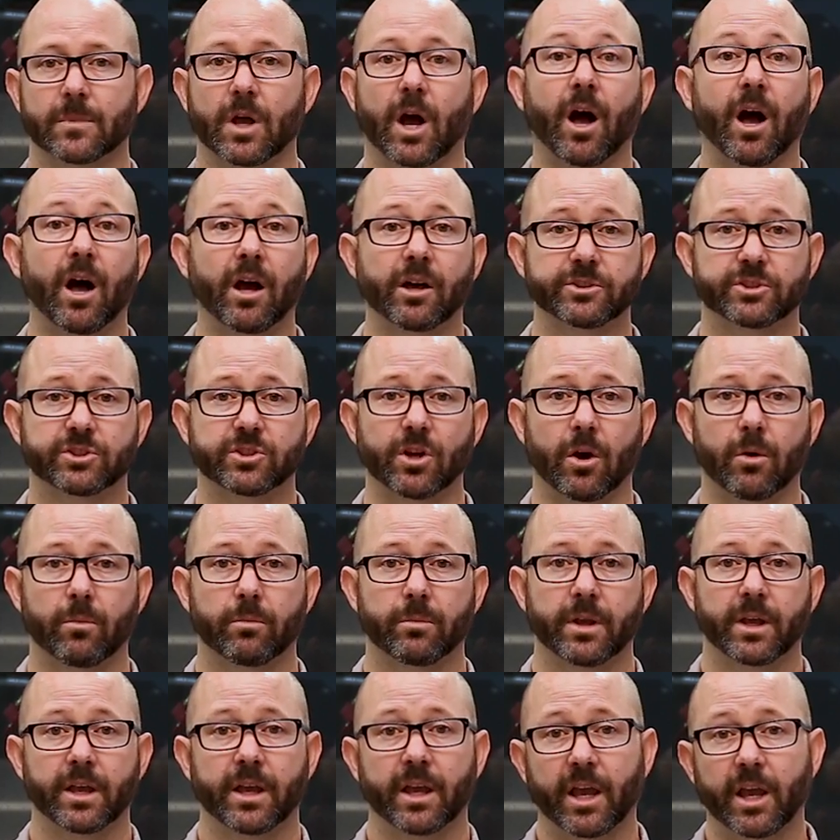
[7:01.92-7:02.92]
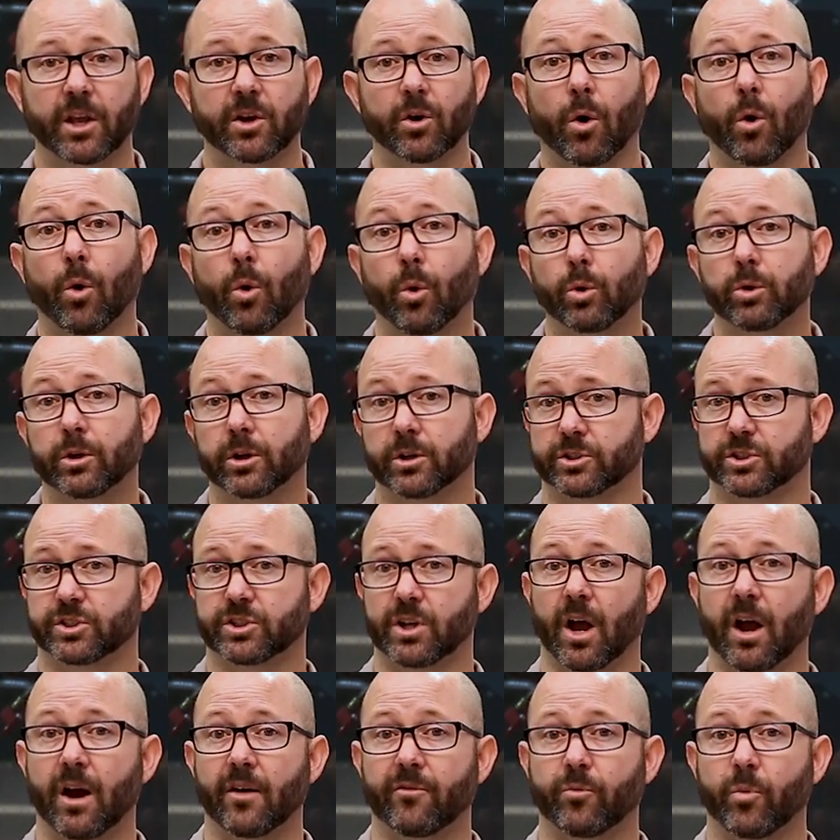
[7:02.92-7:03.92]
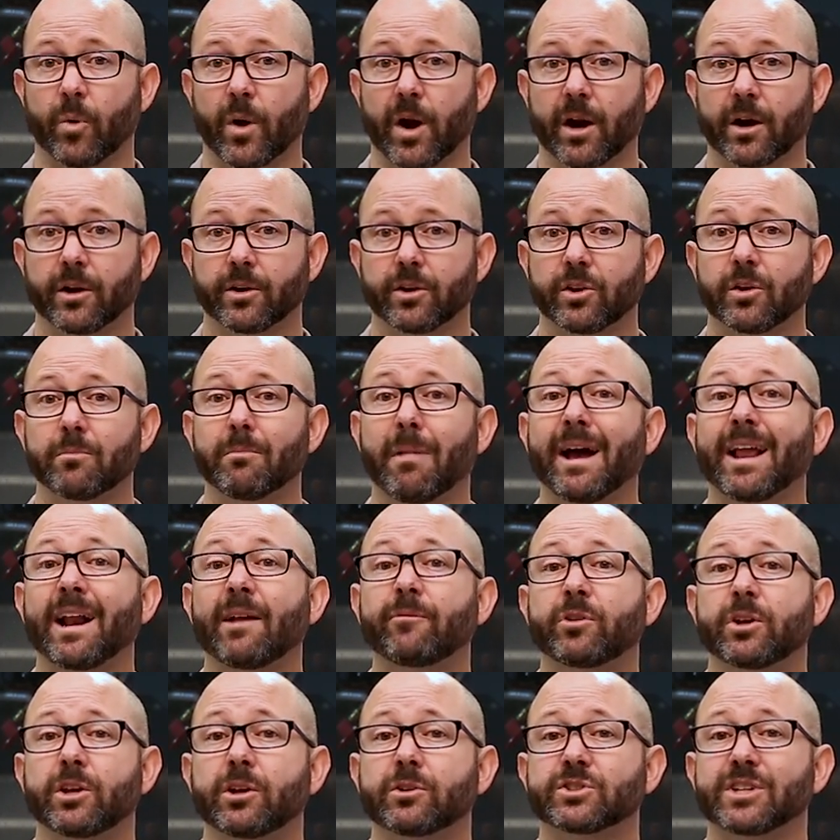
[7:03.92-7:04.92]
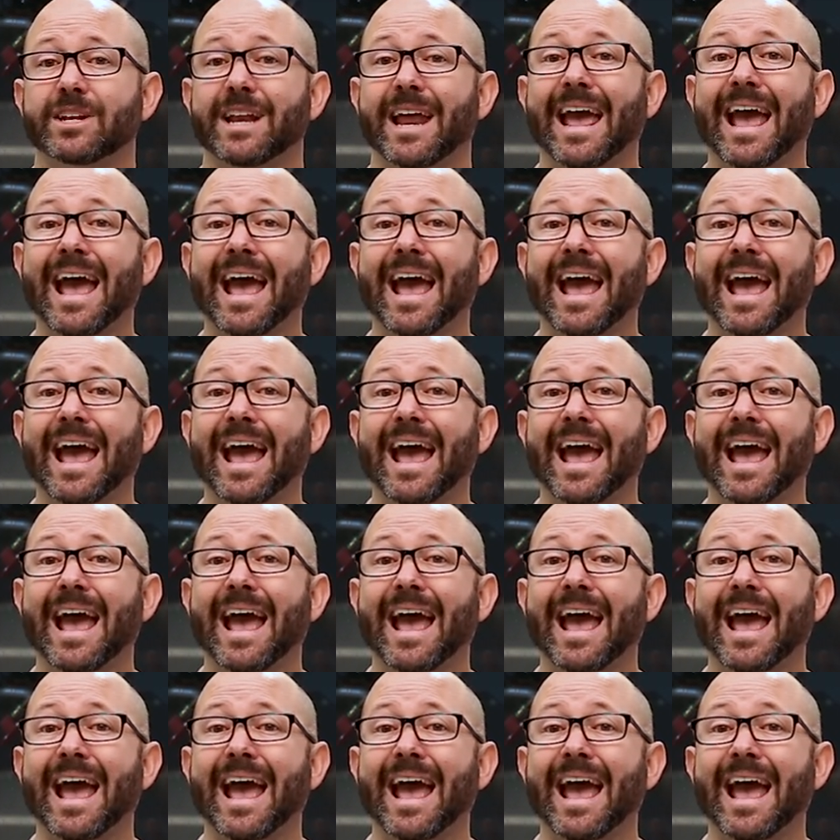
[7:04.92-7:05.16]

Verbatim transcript: Also, in older software, you might have to use an